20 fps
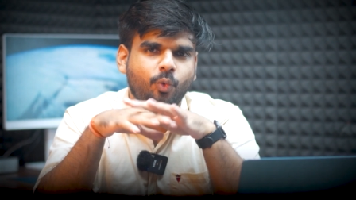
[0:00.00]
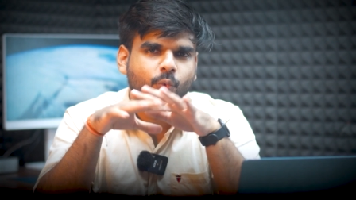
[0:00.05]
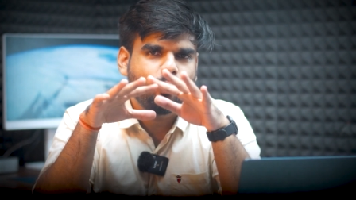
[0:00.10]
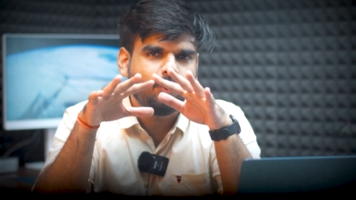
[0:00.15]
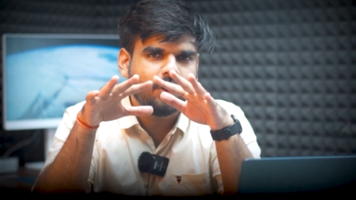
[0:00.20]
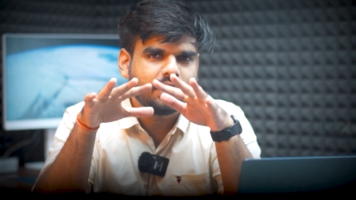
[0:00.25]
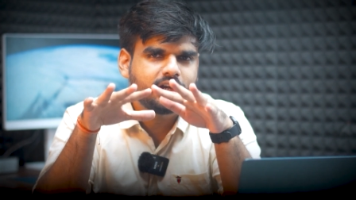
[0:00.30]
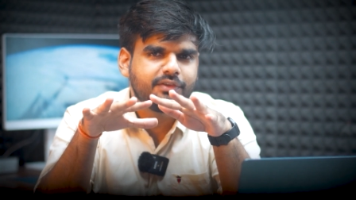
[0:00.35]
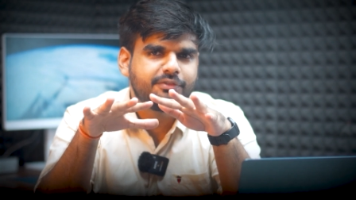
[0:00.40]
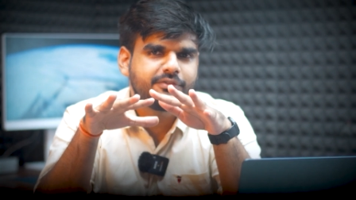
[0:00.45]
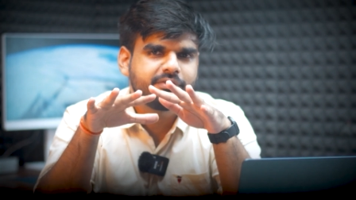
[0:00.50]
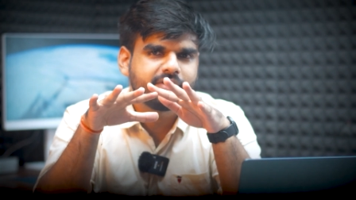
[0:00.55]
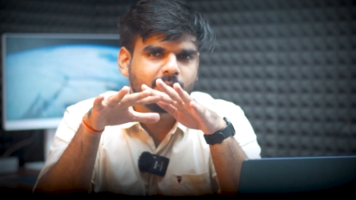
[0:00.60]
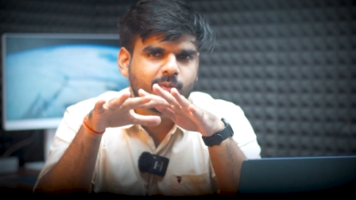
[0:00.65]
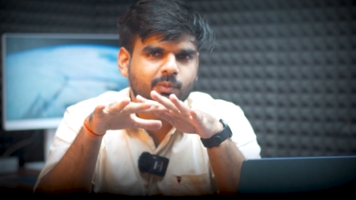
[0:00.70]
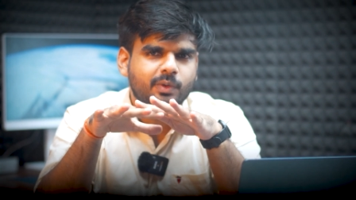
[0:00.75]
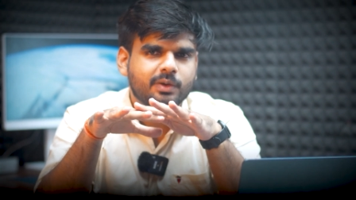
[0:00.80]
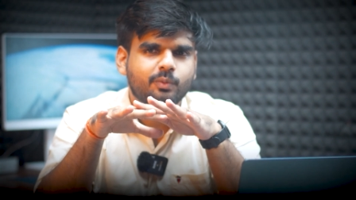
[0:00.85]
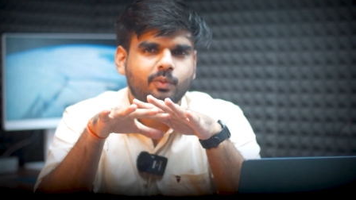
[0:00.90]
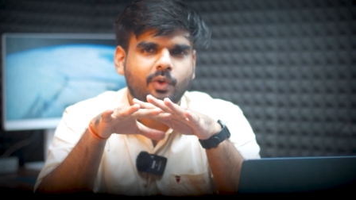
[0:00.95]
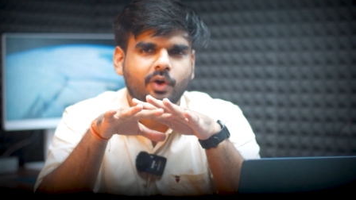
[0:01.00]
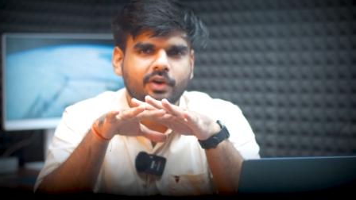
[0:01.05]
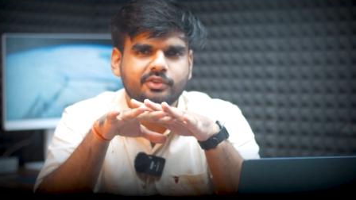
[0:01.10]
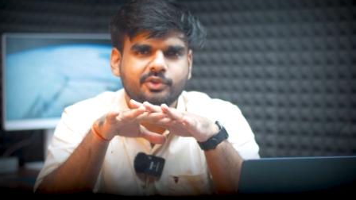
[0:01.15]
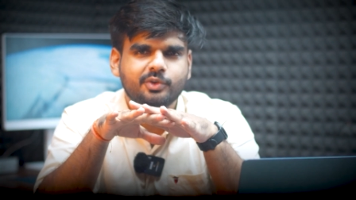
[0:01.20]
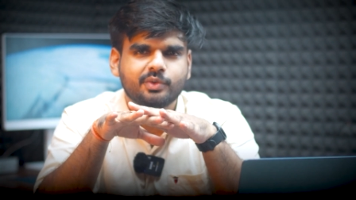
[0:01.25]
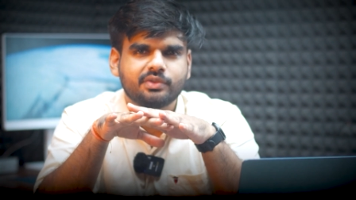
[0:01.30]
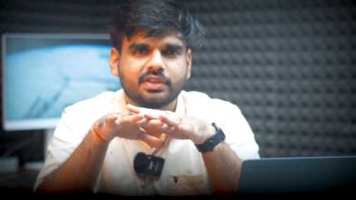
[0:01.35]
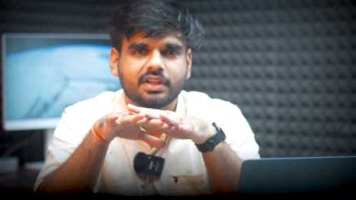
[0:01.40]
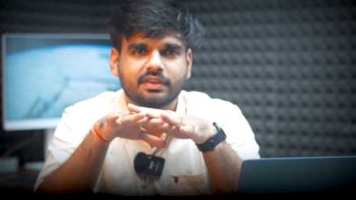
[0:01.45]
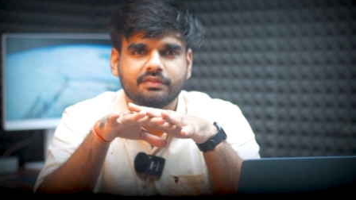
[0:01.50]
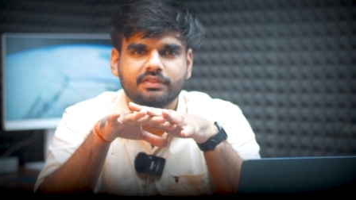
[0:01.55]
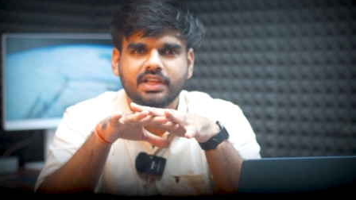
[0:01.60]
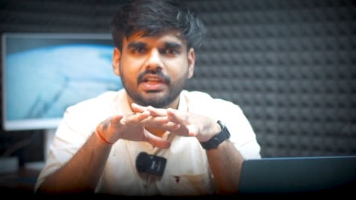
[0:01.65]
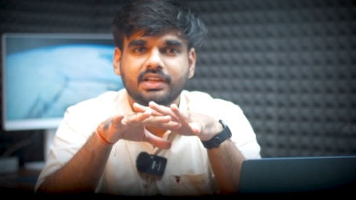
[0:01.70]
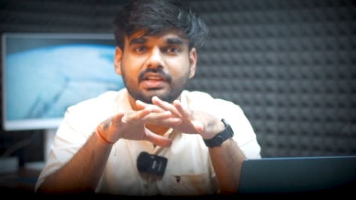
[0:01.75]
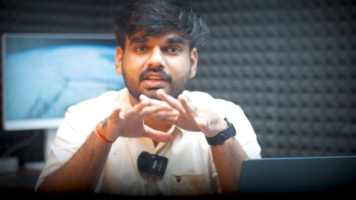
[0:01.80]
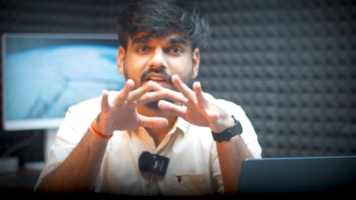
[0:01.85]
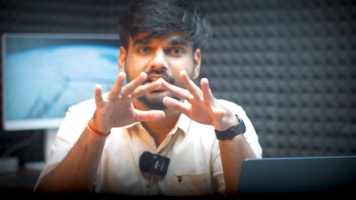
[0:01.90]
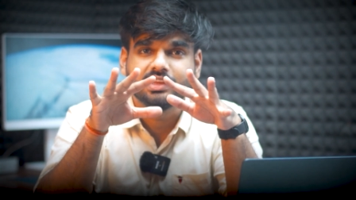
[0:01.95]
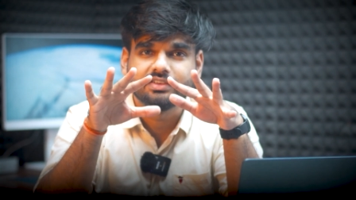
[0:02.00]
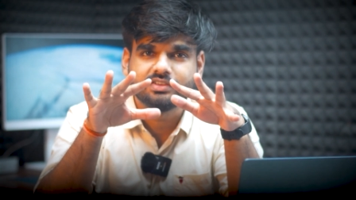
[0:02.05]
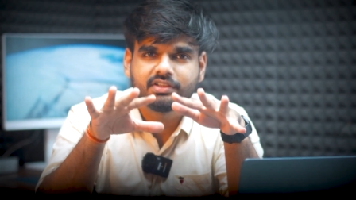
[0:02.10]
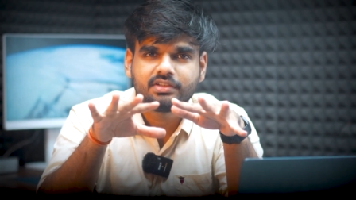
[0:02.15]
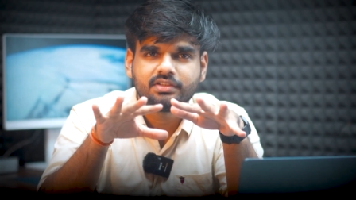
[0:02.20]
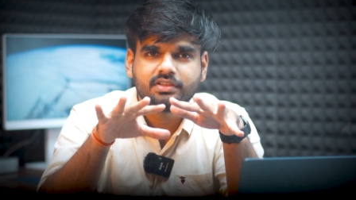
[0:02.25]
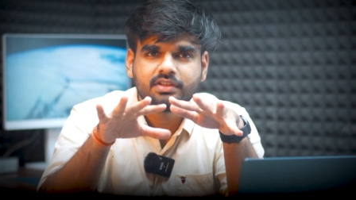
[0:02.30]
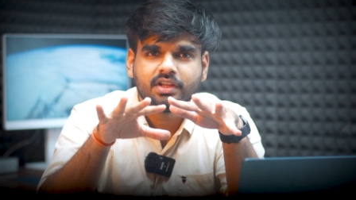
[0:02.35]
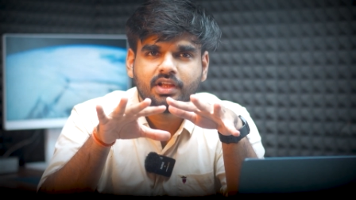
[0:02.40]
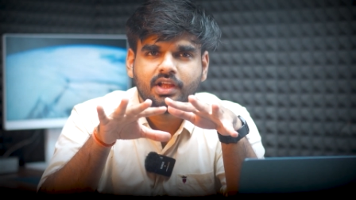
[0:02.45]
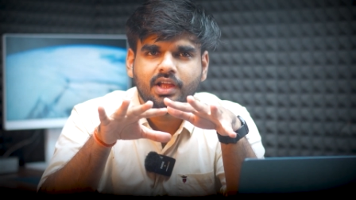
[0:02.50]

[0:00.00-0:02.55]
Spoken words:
What if someone wants to serve their nation,